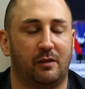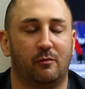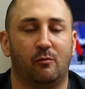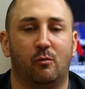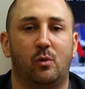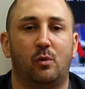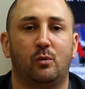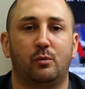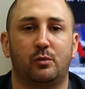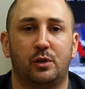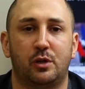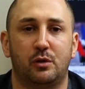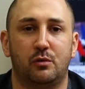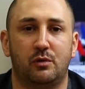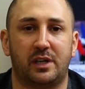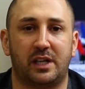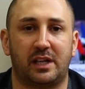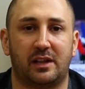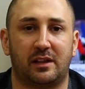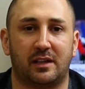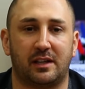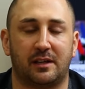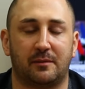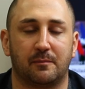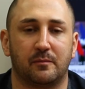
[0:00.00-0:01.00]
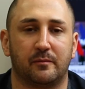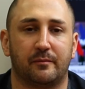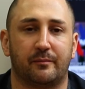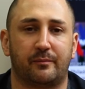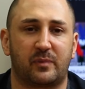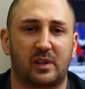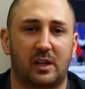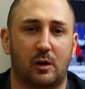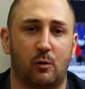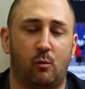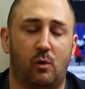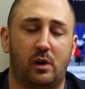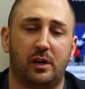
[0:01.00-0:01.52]
It won't do anything.
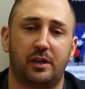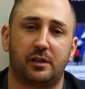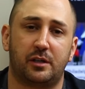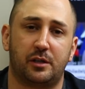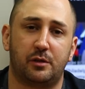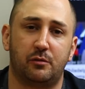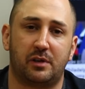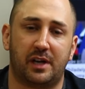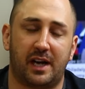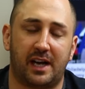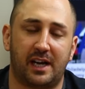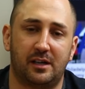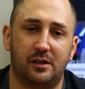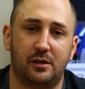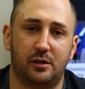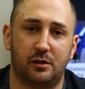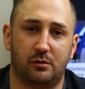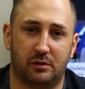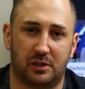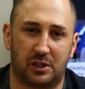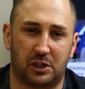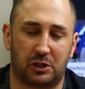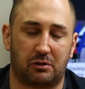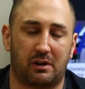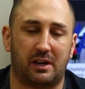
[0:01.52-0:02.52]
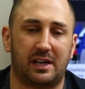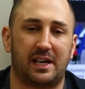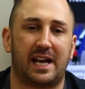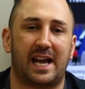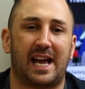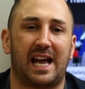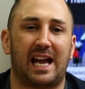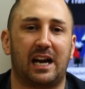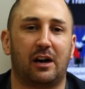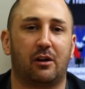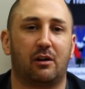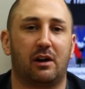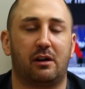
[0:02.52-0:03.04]
What you can do is try to
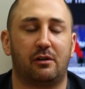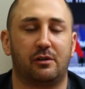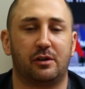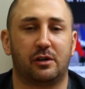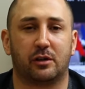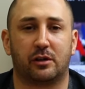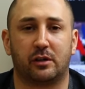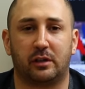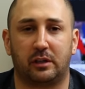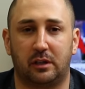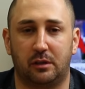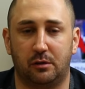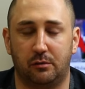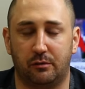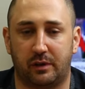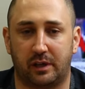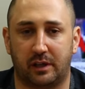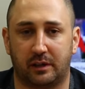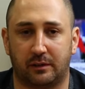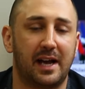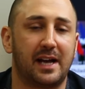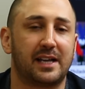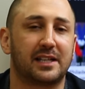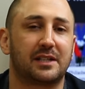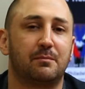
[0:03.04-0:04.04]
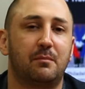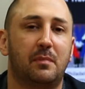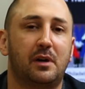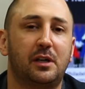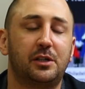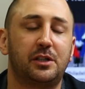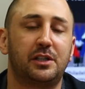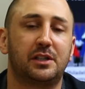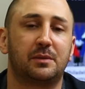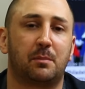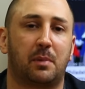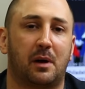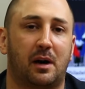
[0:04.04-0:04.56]
air out your clothing as
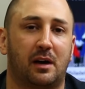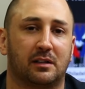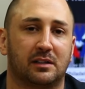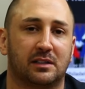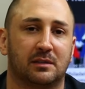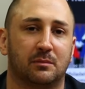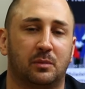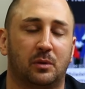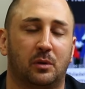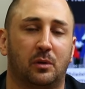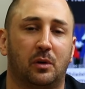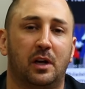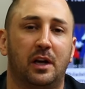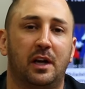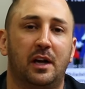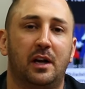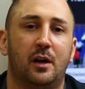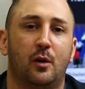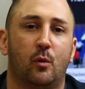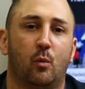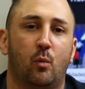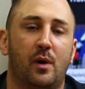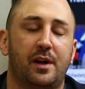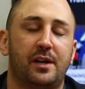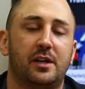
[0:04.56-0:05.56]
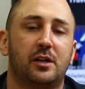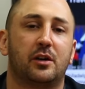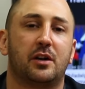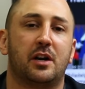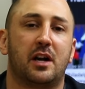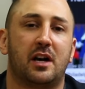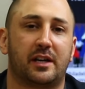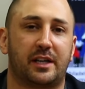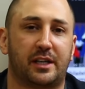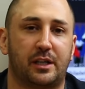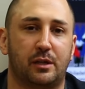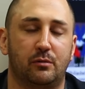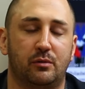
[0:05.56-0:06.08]
much as possible when you're
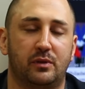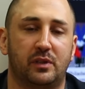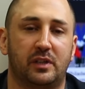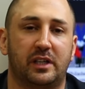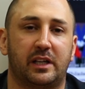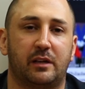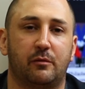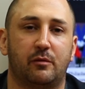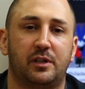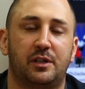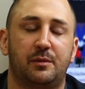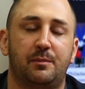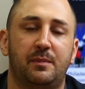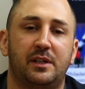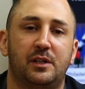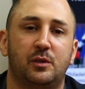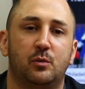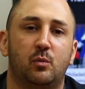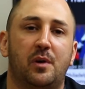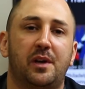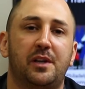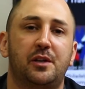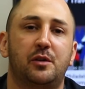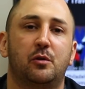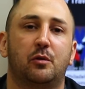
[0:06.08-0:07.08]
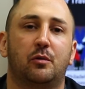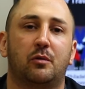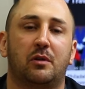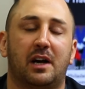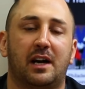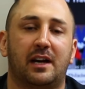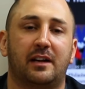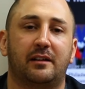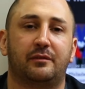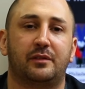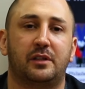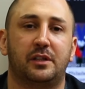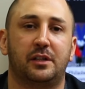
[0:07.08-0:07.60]
not using it, which means when you
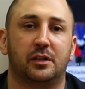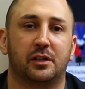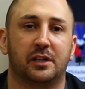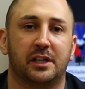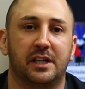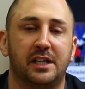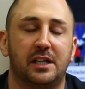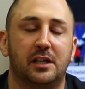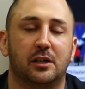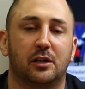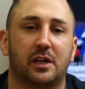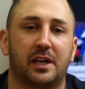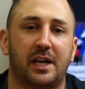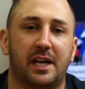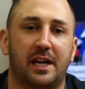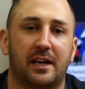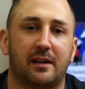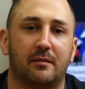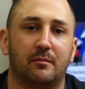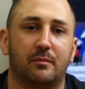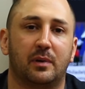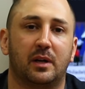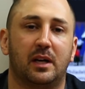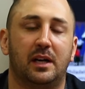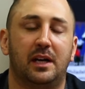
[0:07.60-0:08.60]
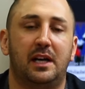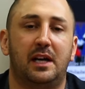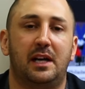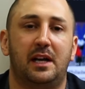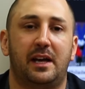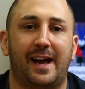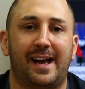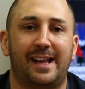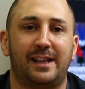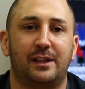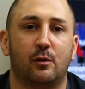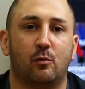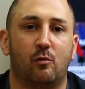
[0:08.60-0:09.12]
arrive to your ger camp
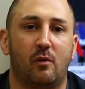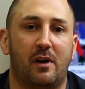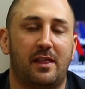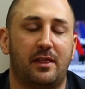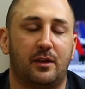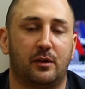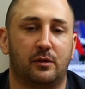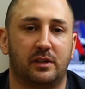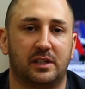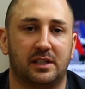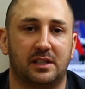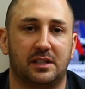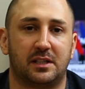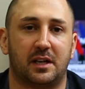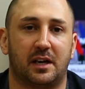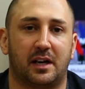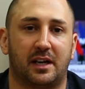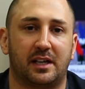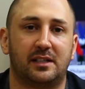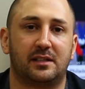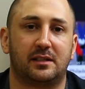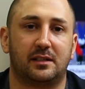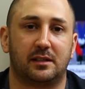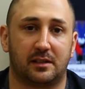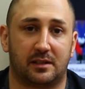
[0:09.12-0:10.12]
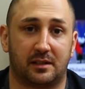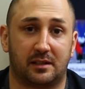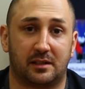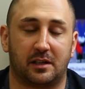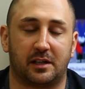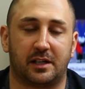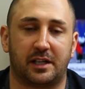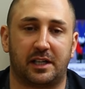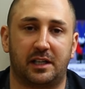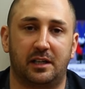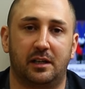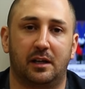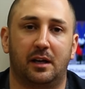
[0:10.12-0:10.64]
and the weather is nice,
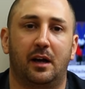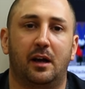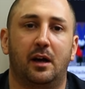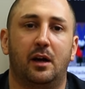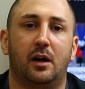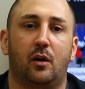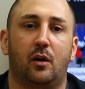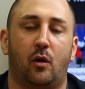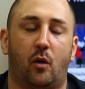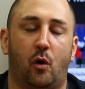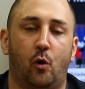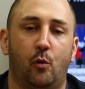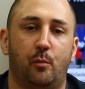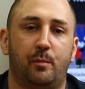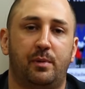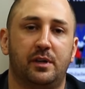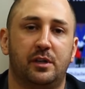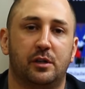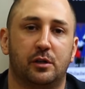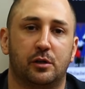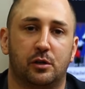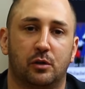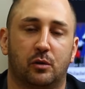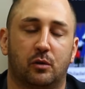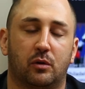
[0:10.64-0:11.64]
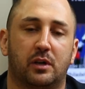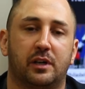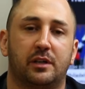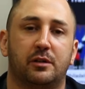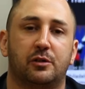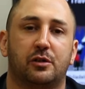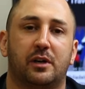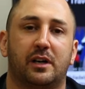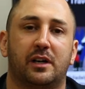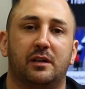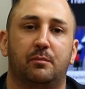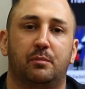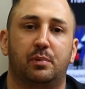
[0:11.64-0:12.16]
sunny, open your door and
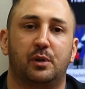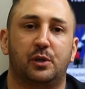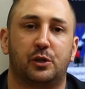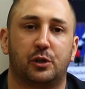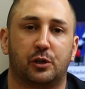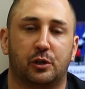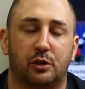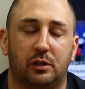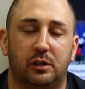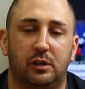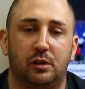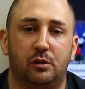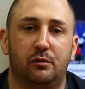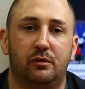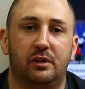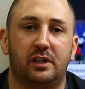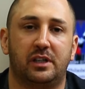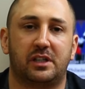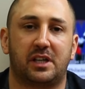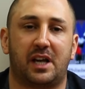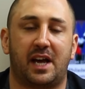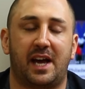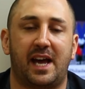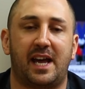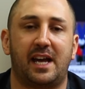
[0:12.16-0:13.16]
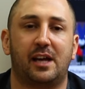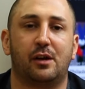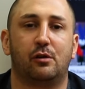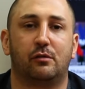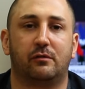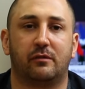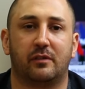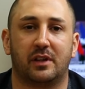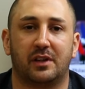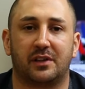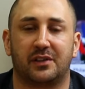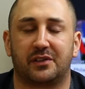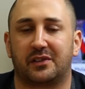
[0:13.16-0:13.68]
try to put your clothing to hang
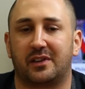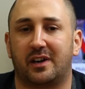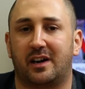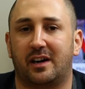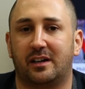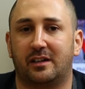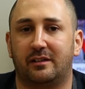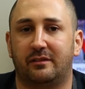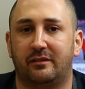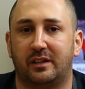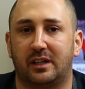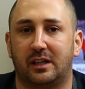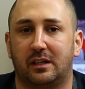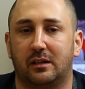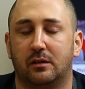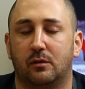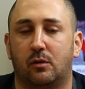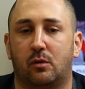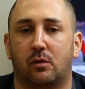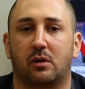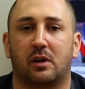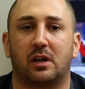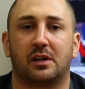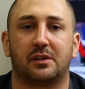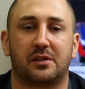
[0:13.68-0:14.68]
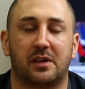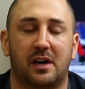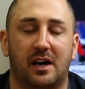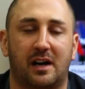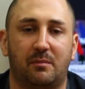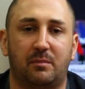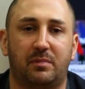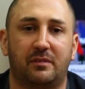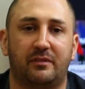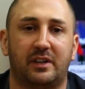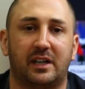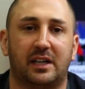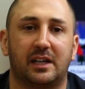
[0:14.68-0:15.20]
over the side of it or on
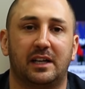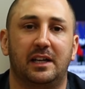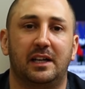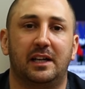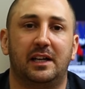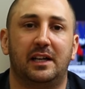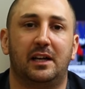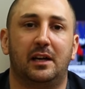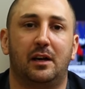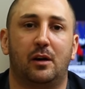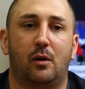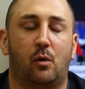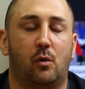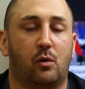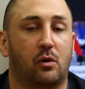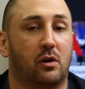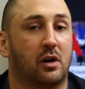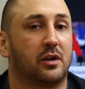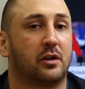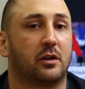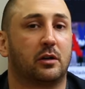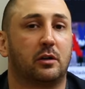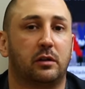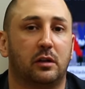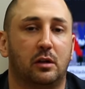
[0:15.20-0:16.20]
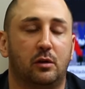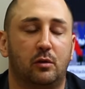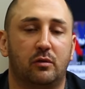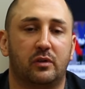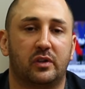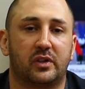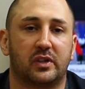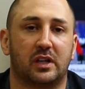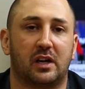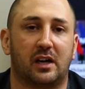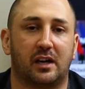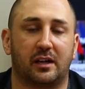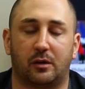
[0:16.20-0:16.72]
top of it or on a
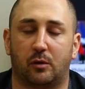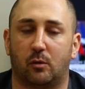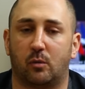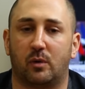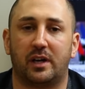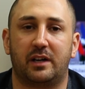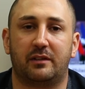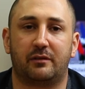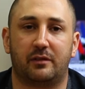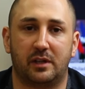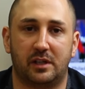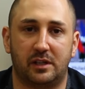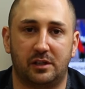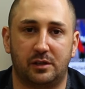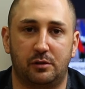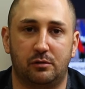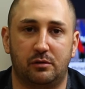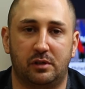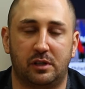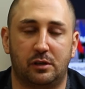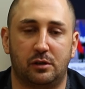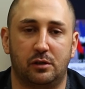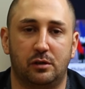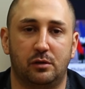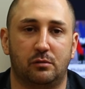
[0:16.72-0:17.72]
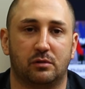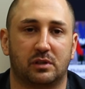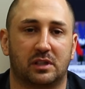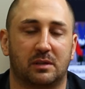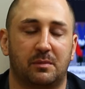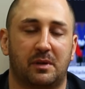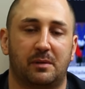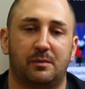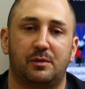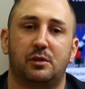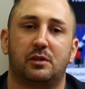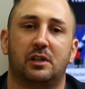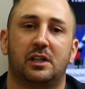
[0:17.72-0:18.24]
clothesline or whatever it is you can do.
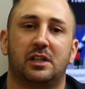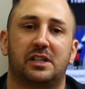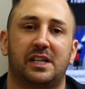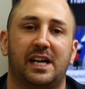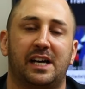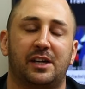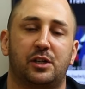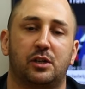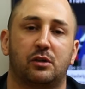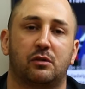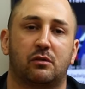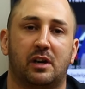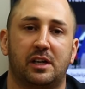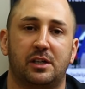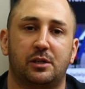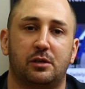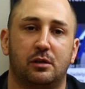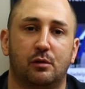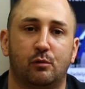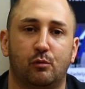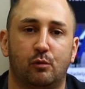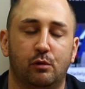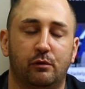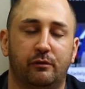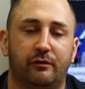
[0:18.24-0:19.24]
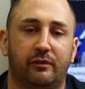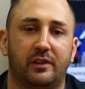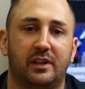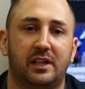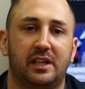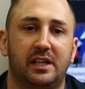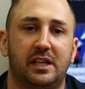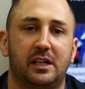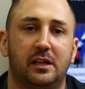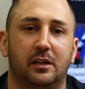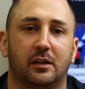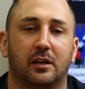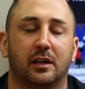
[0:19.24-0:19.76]
Sometimes you can attach it right to the roof of the
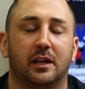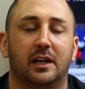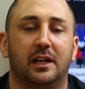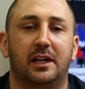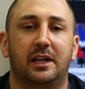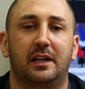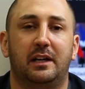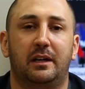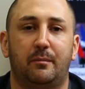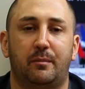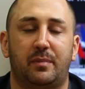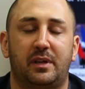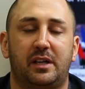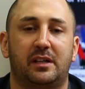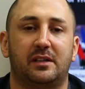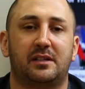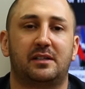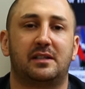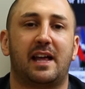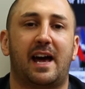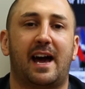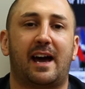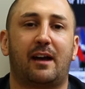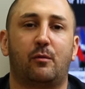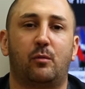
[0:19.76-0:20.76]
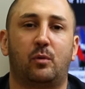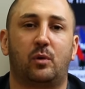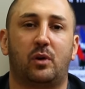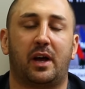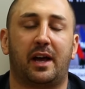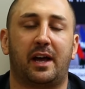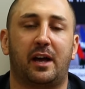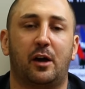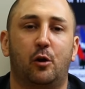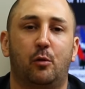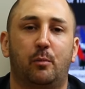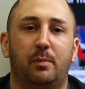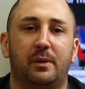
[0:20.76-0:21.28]
ger because that will
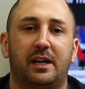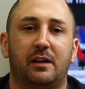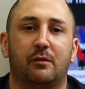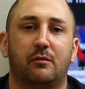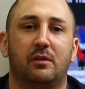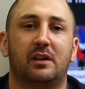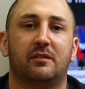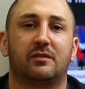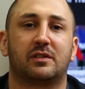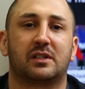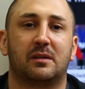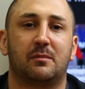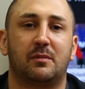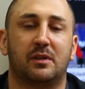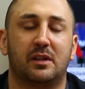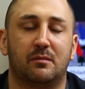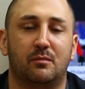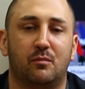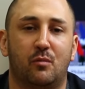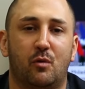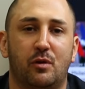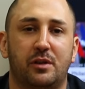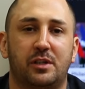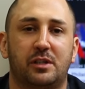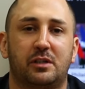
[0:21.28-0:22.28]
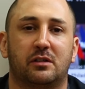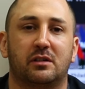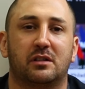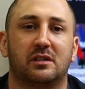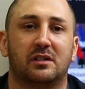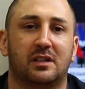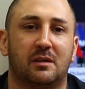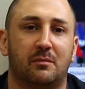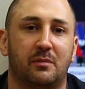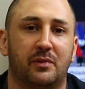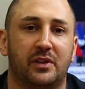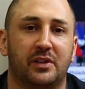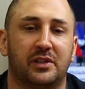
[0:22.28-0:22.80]
help get rid of some of the moisture and
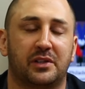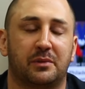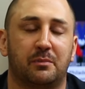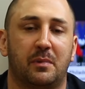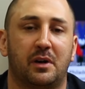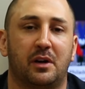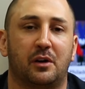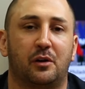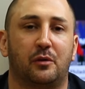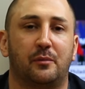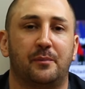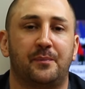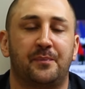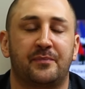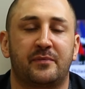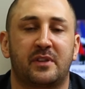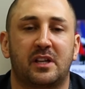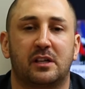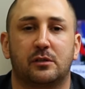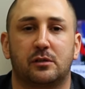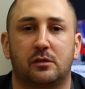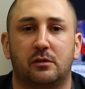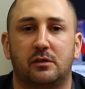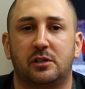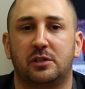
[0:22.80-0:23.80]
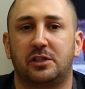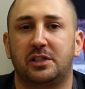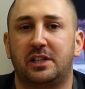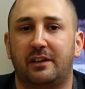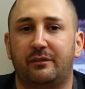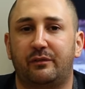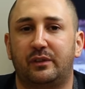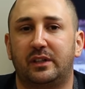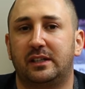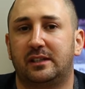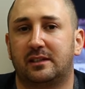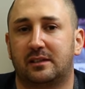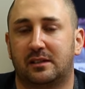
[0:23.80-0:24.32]
some of the smell. So there's
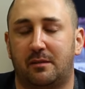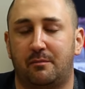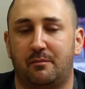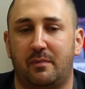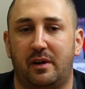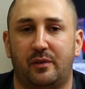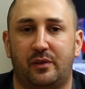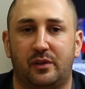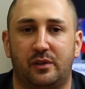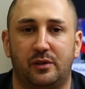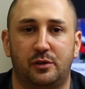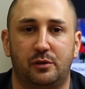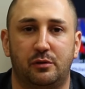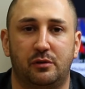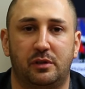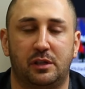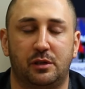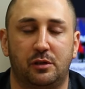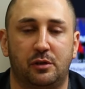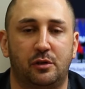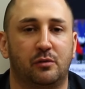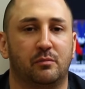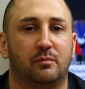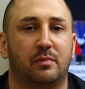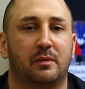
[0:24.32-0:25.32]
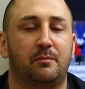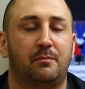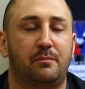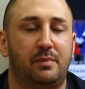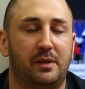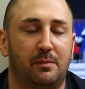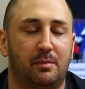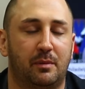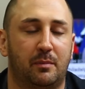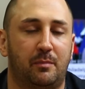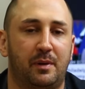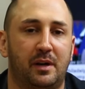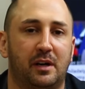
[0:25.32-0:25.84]
definitely some methods you can do, but
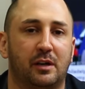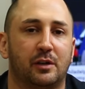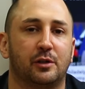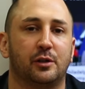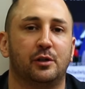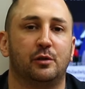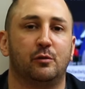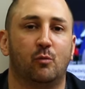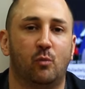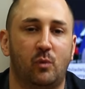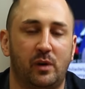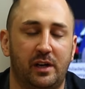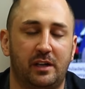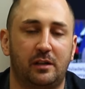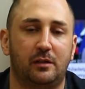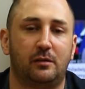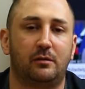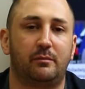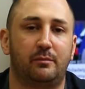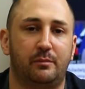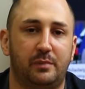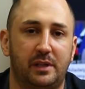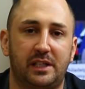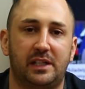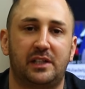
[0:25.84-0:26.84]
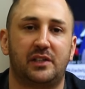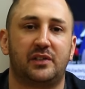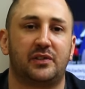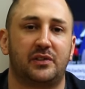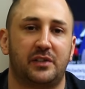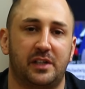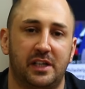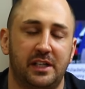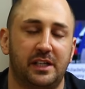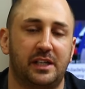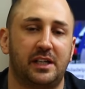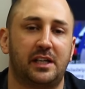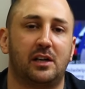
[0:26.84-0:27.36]
be prepared. You will be
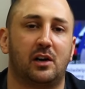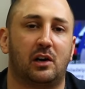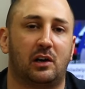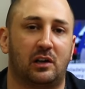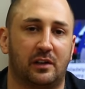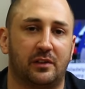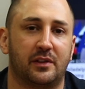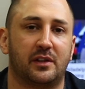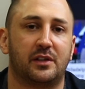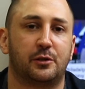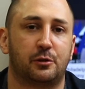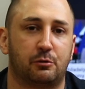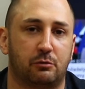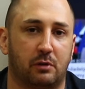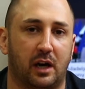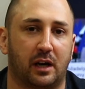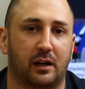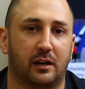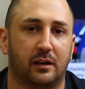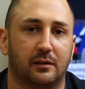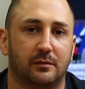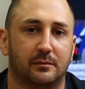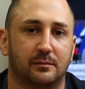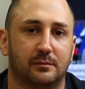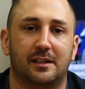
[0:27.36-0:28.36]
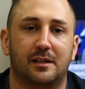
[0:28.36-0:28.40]
stinky on this trek.